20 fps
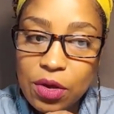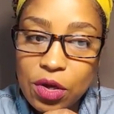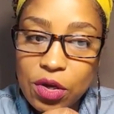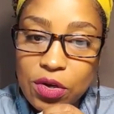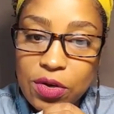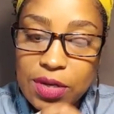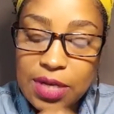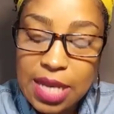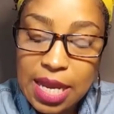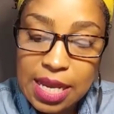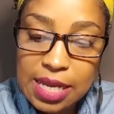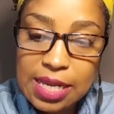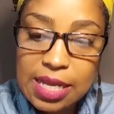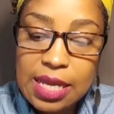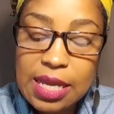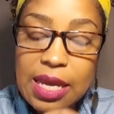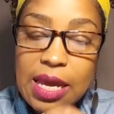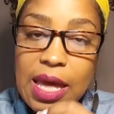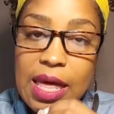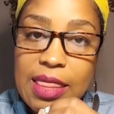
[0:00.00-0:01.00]

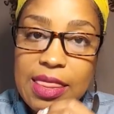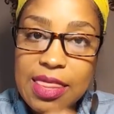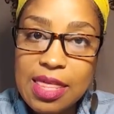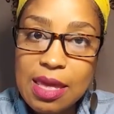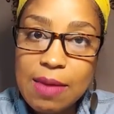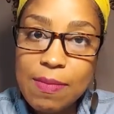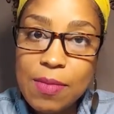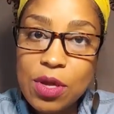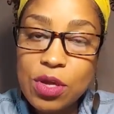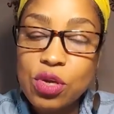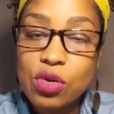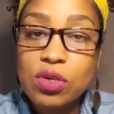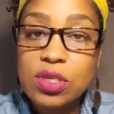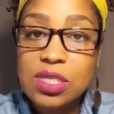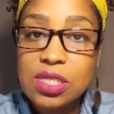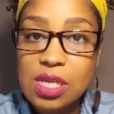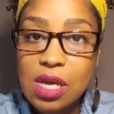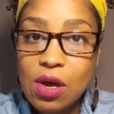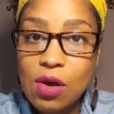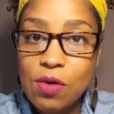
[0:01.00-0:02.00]
Creating them
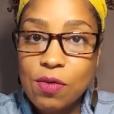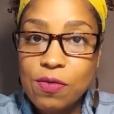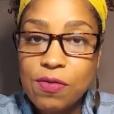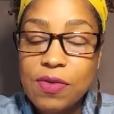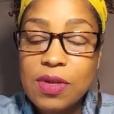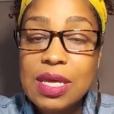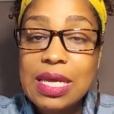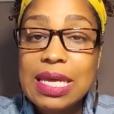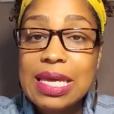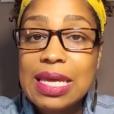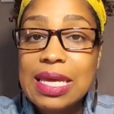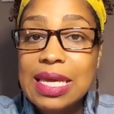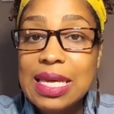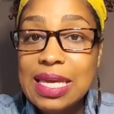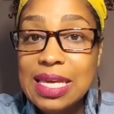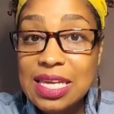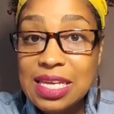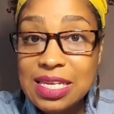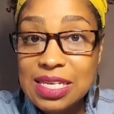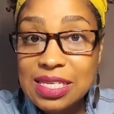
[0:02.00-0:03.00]
yourself
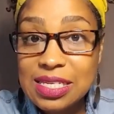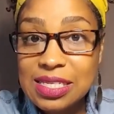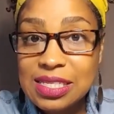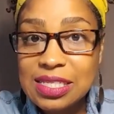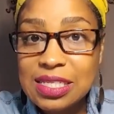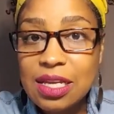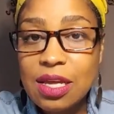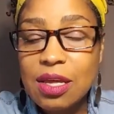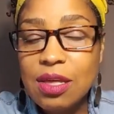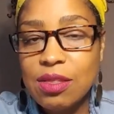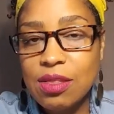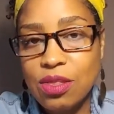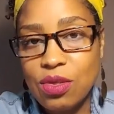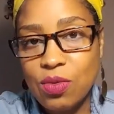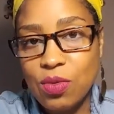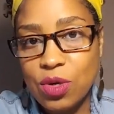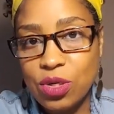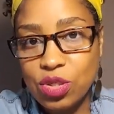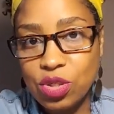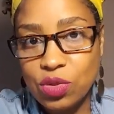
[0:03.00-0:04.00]
is
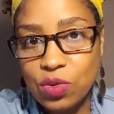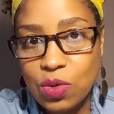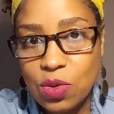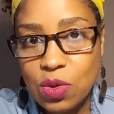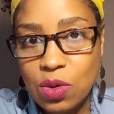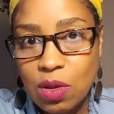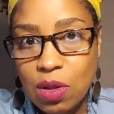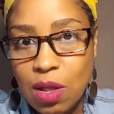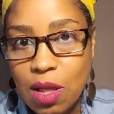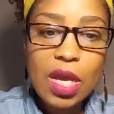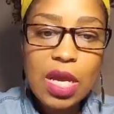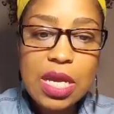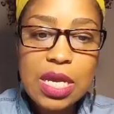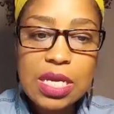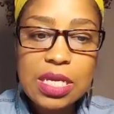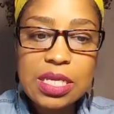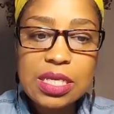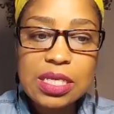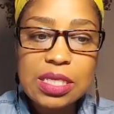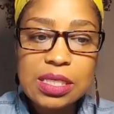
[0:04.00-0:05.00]
the ritual.
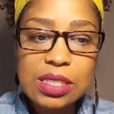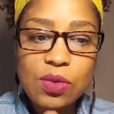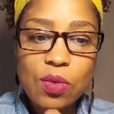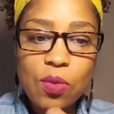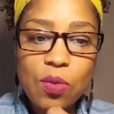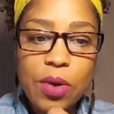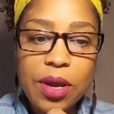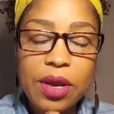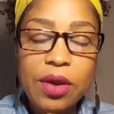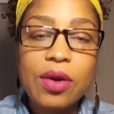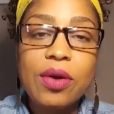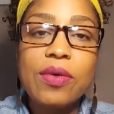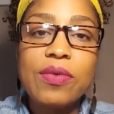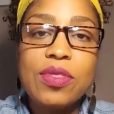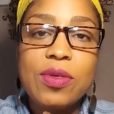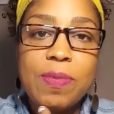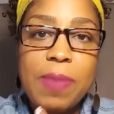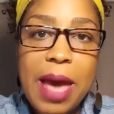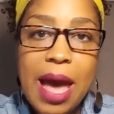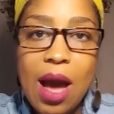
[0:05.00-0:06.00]
It is where
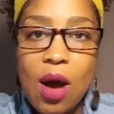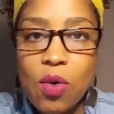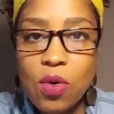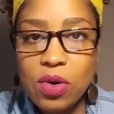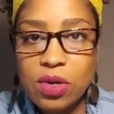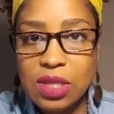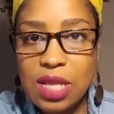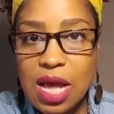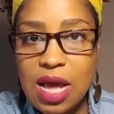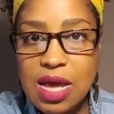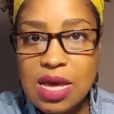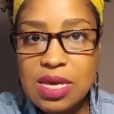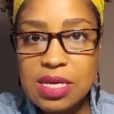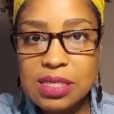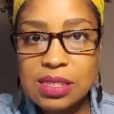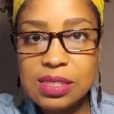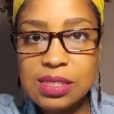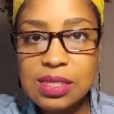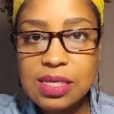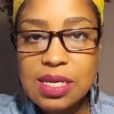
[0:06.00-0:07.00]
the power
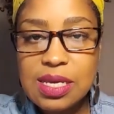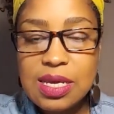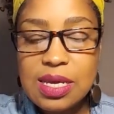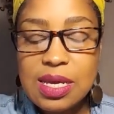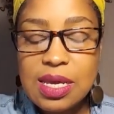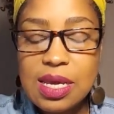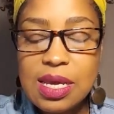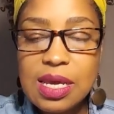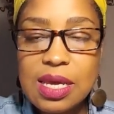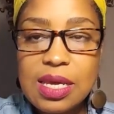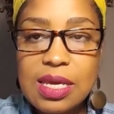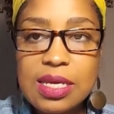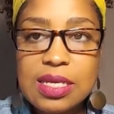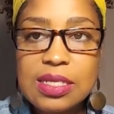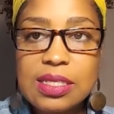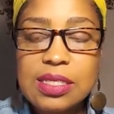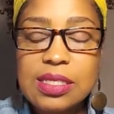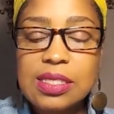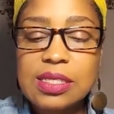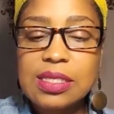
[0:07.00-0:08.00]
lies.
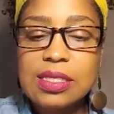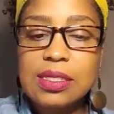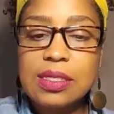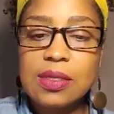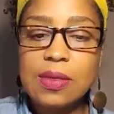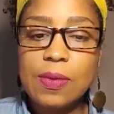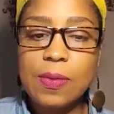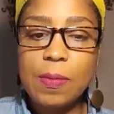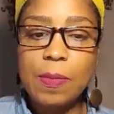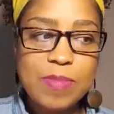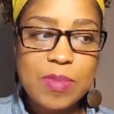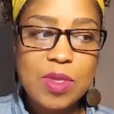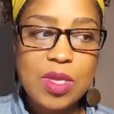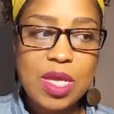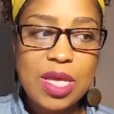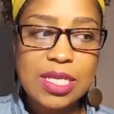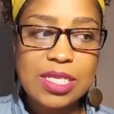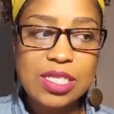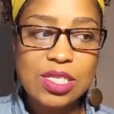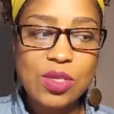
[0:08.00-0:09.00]
It's
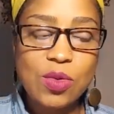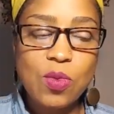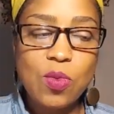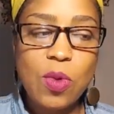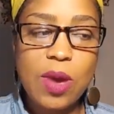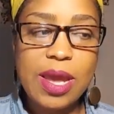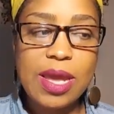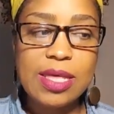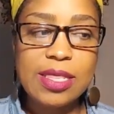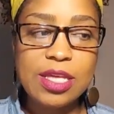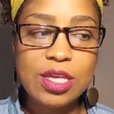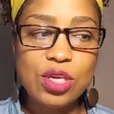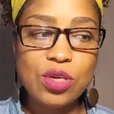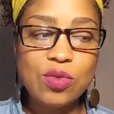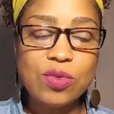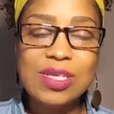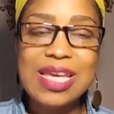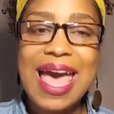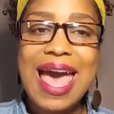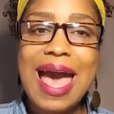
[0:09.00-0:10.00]
the way that
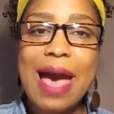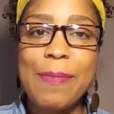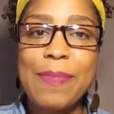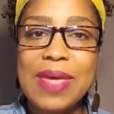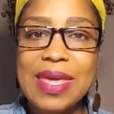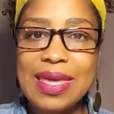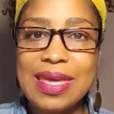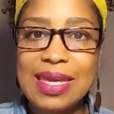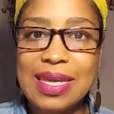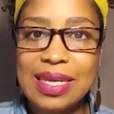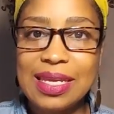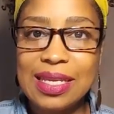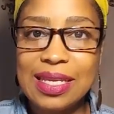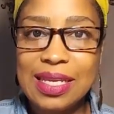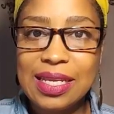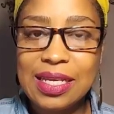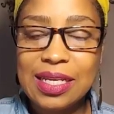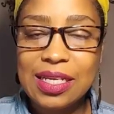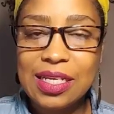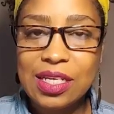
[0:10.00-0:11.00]
you tap
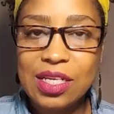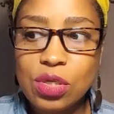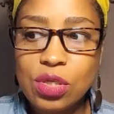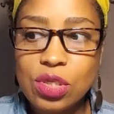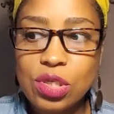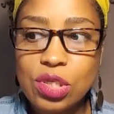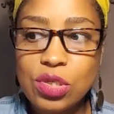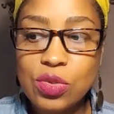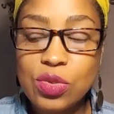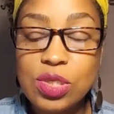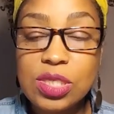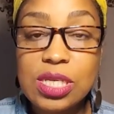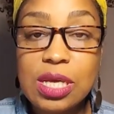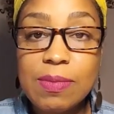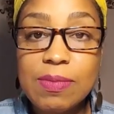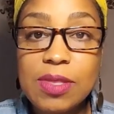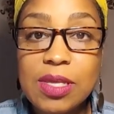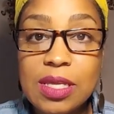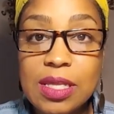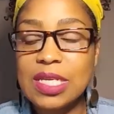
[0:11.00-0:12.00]
in to
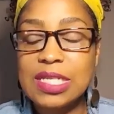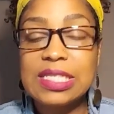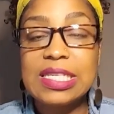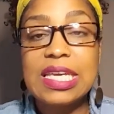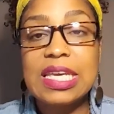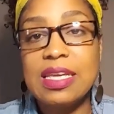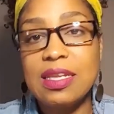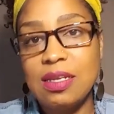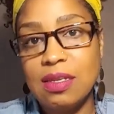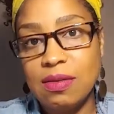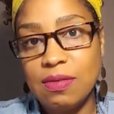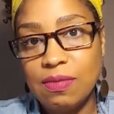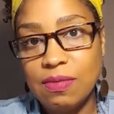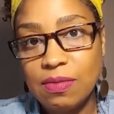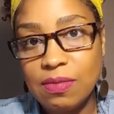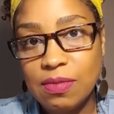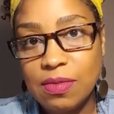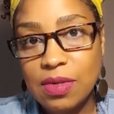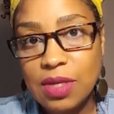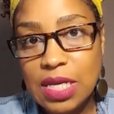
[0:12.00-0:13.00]
something that is hidden
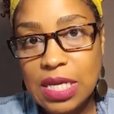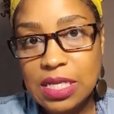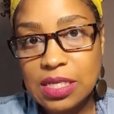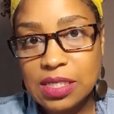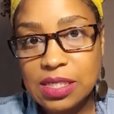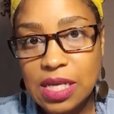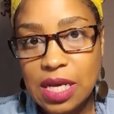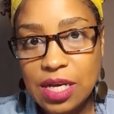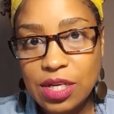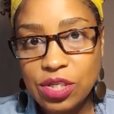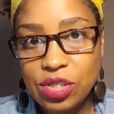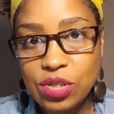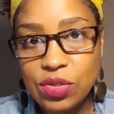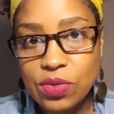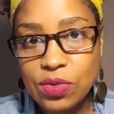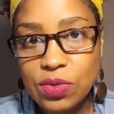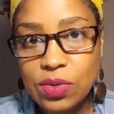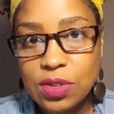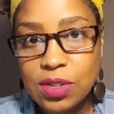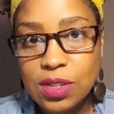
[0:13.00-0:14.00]
inside
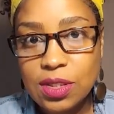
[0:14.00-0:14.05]
you.